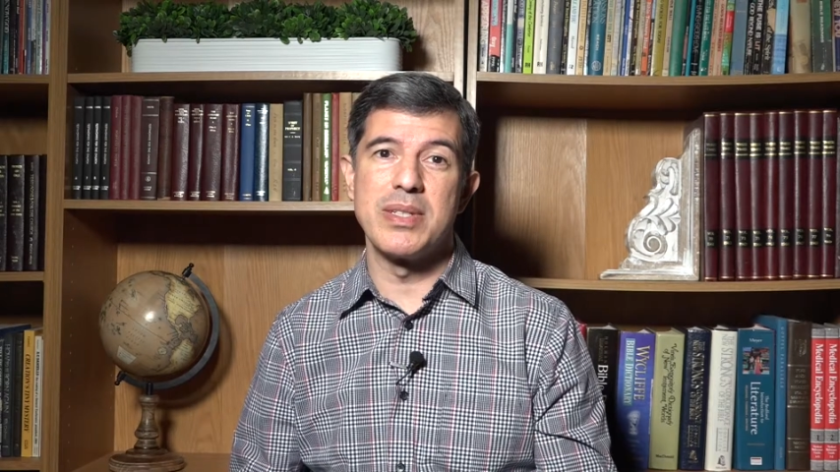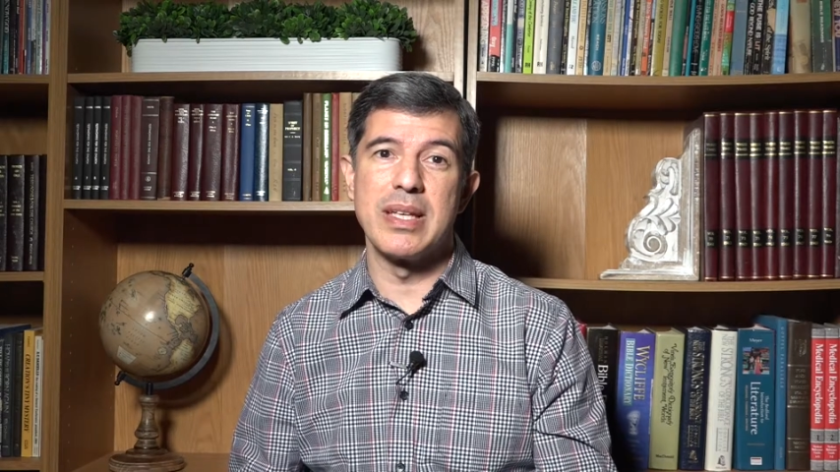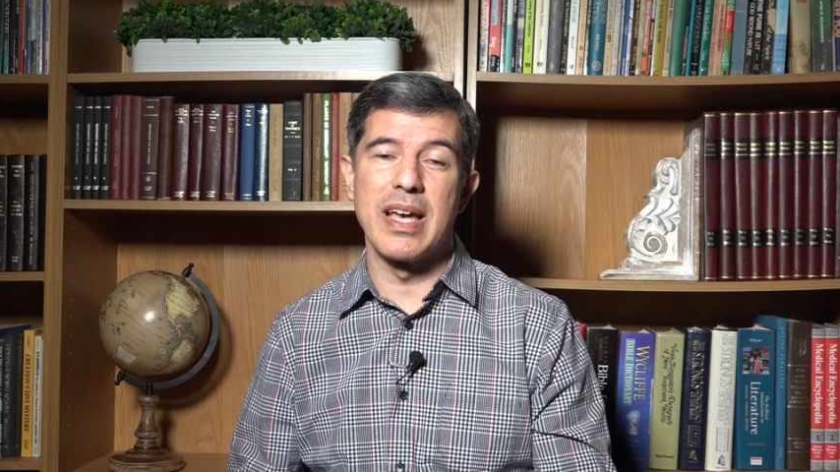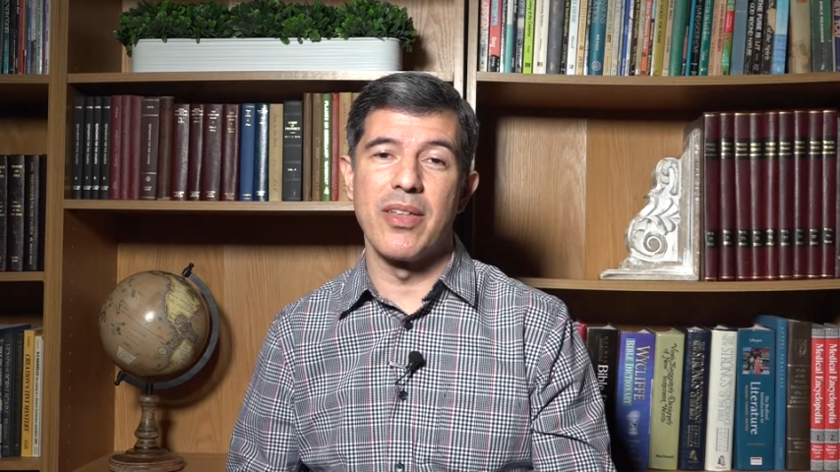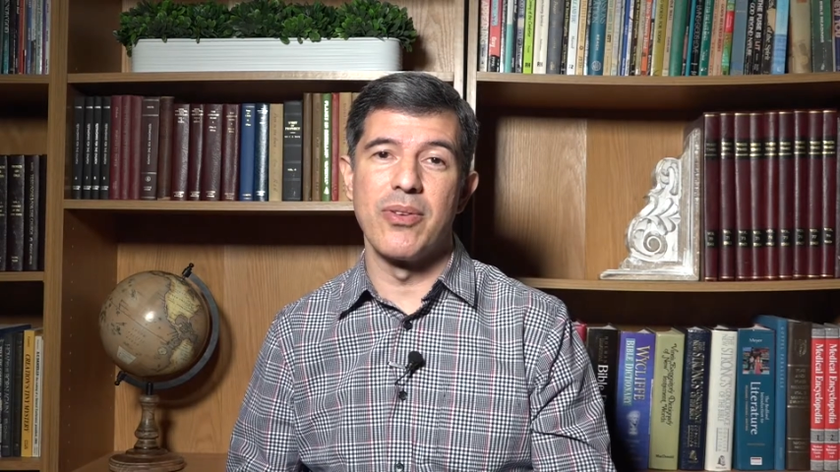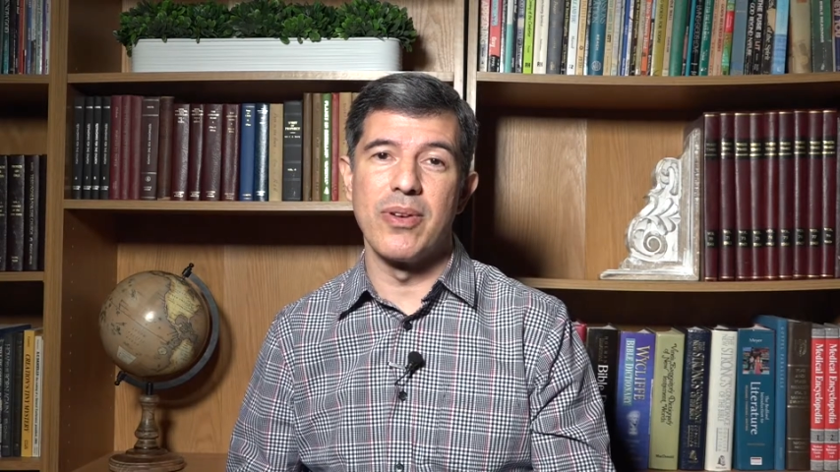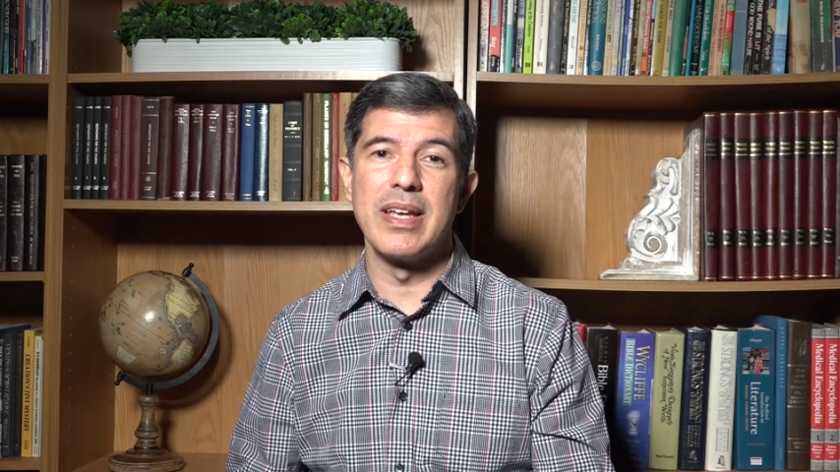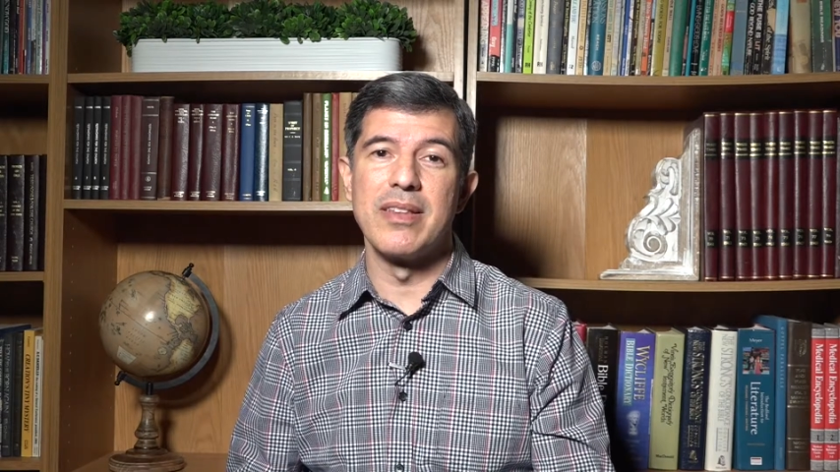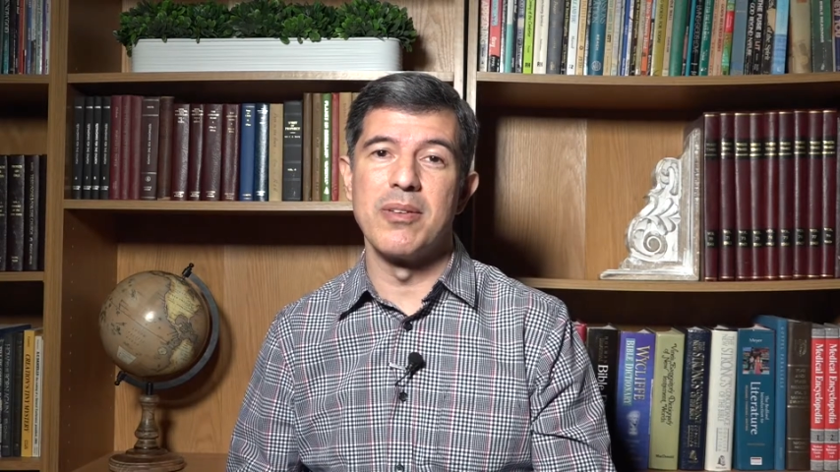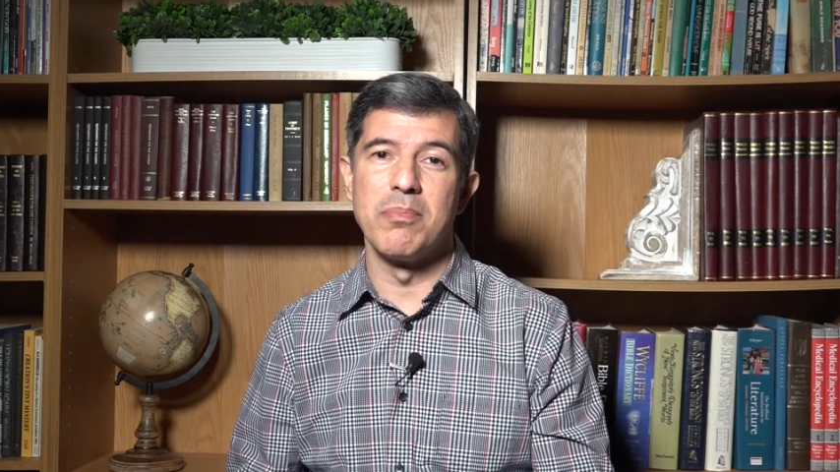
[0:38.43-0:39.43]
together
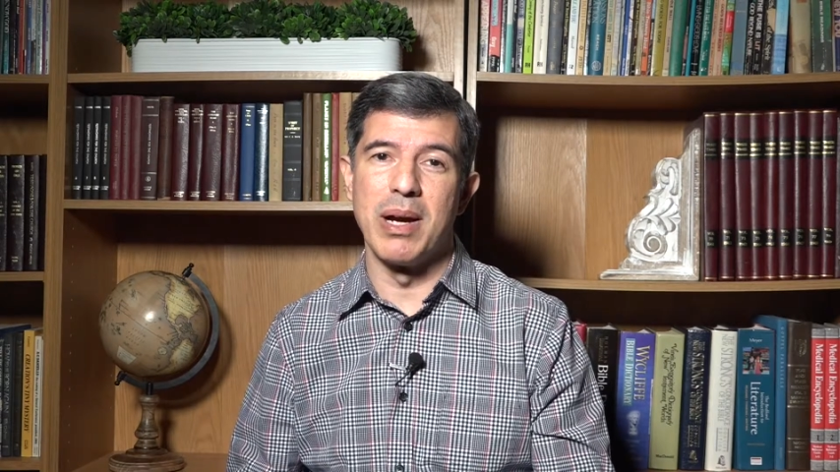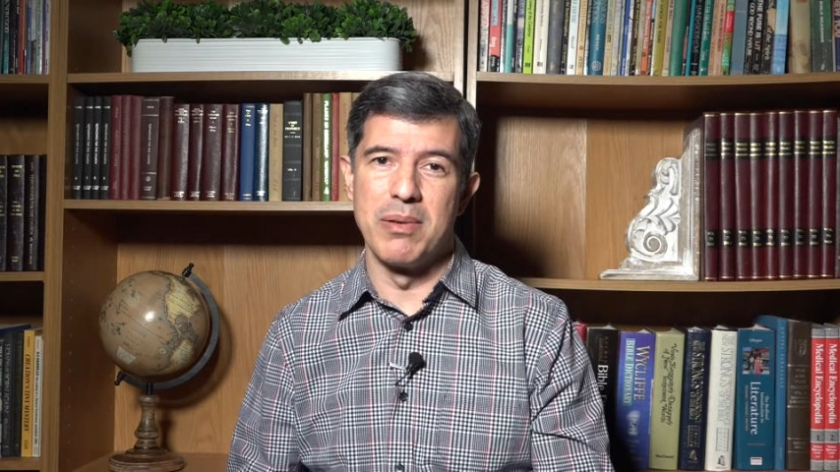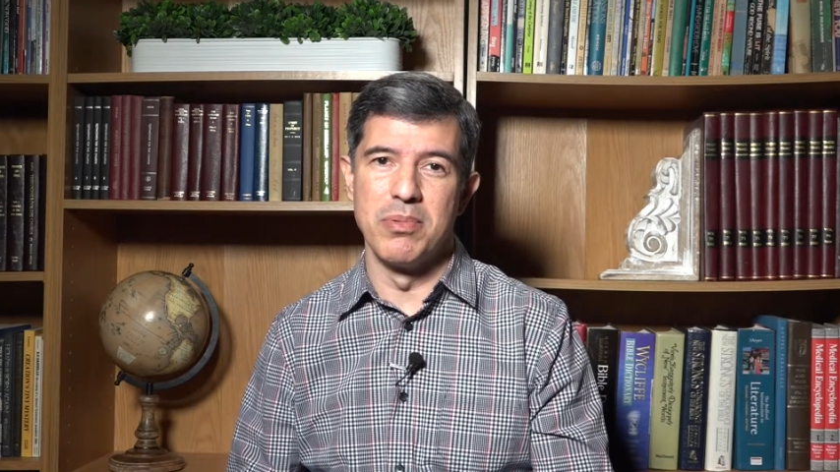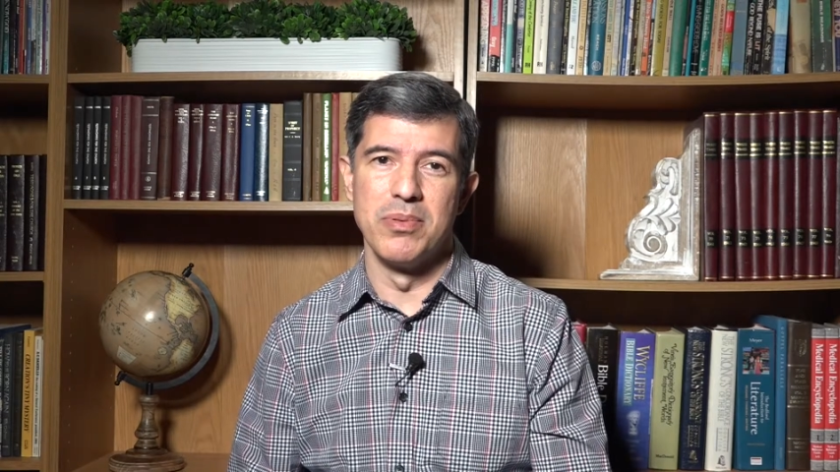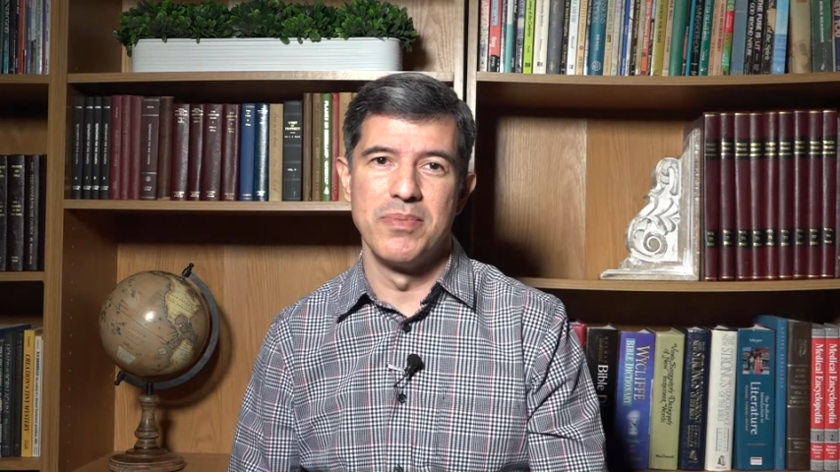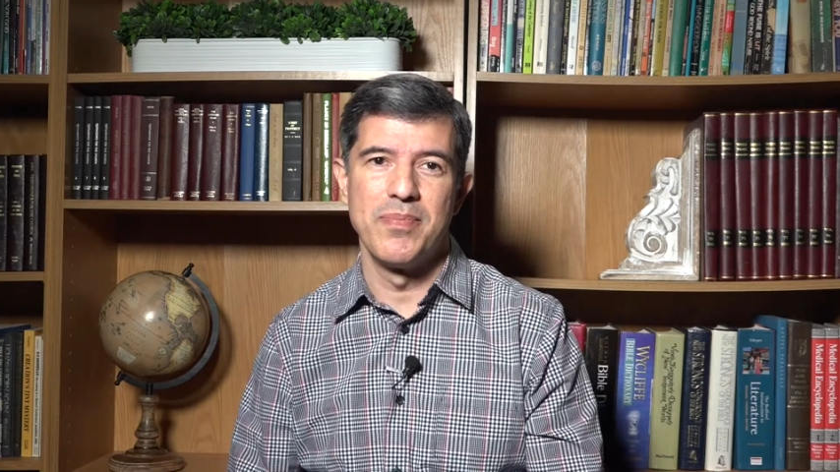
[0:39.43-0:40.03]
in the Bible.